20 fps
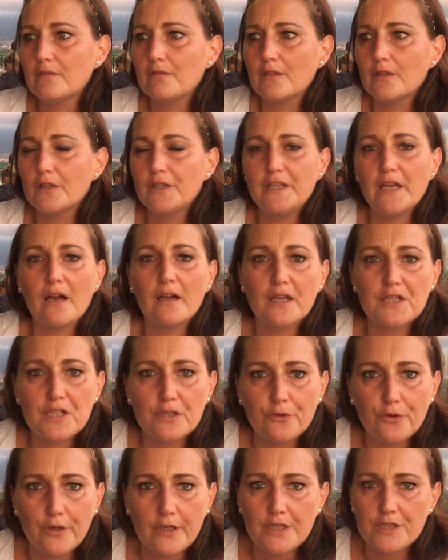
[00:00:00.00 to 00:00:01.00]
The younger
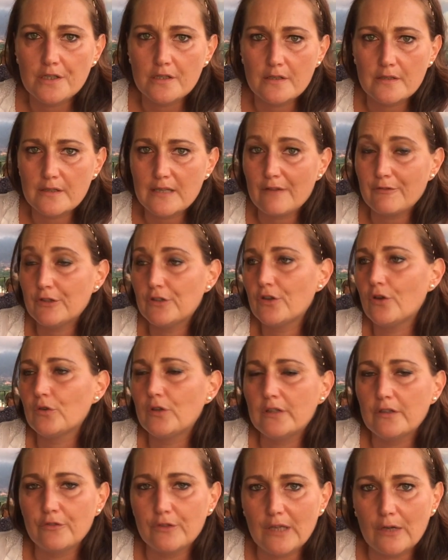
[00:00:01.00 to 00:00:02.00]
generations have a
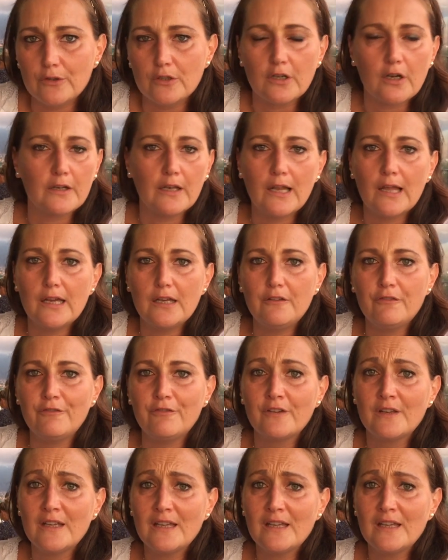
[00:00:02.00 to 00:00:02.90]
totally different outlook on life,